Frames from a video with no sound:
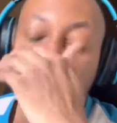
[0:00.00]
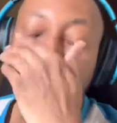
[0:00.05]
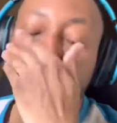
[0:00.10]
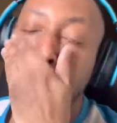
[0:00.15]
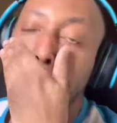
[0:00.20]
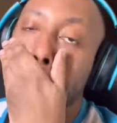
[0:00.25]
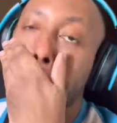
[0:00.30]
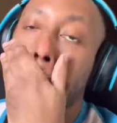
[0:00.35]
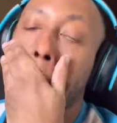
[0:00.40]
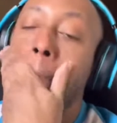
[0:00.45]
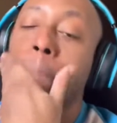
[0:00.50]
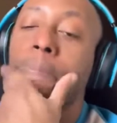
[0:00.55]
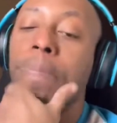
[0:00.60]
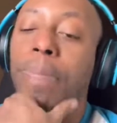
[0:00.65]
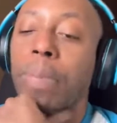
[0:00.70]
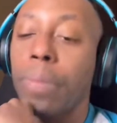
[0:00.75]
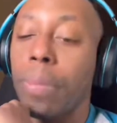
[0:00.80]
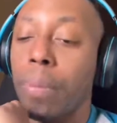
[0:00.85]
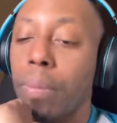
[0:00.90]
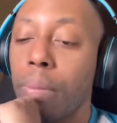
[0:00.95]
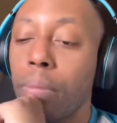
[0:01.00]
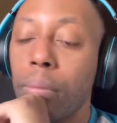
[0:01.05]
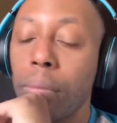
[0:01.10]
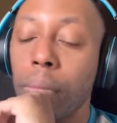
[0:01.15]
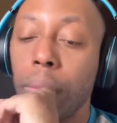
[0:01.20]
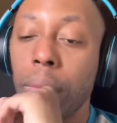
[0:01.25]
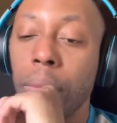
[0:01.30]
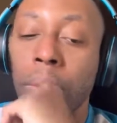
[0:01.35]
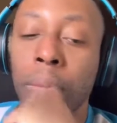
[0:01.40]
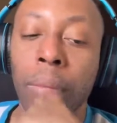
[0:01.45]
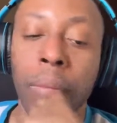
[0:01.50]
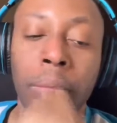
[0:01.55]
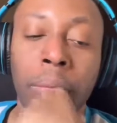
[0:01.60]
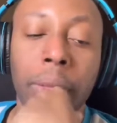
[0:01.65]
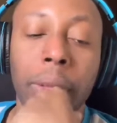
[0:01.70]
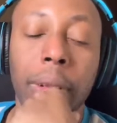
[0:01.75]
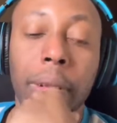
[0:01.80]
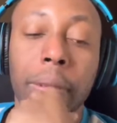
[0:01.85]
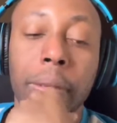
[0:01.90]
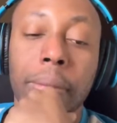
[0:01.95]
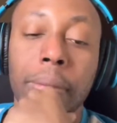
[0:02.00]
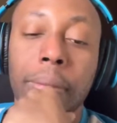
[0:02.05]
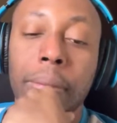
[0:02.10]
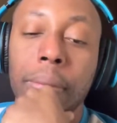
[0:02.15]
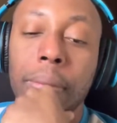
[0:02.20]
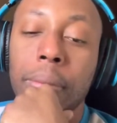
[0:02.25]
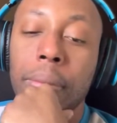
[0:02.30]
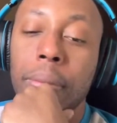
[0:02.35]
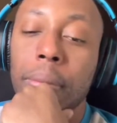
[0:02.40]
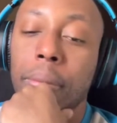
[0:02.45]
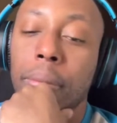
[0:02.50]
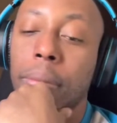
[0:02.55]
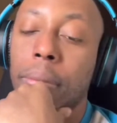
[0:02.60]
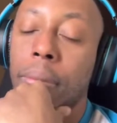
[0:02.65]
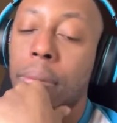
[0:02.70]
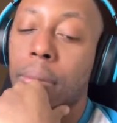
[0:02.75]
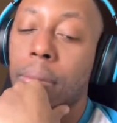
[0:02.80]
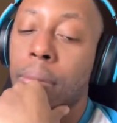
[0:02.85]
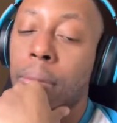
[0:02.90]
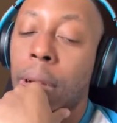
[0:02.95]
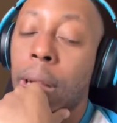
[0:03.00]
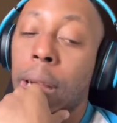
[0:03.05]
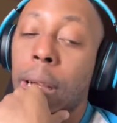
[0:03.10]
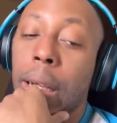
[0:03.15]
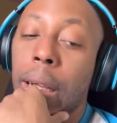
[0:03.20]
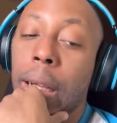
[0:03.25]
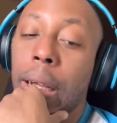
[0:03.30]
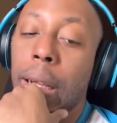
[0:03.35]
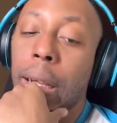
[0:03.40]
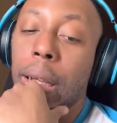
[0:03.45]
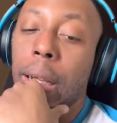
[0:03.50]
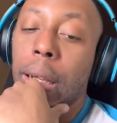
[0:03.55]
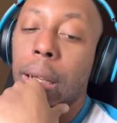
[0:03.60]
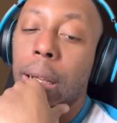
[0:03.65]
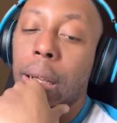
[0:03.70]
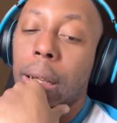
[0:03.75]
[no speech]